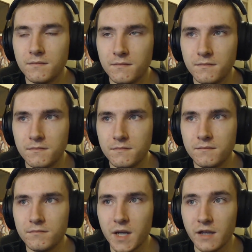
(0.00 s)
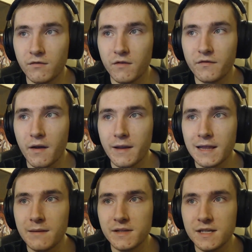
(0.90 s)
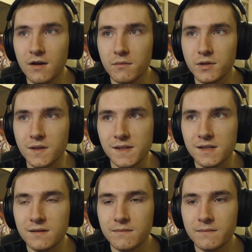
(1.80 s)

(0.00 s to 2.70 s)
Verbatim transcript: Mm-hmm, but you've got very limited options.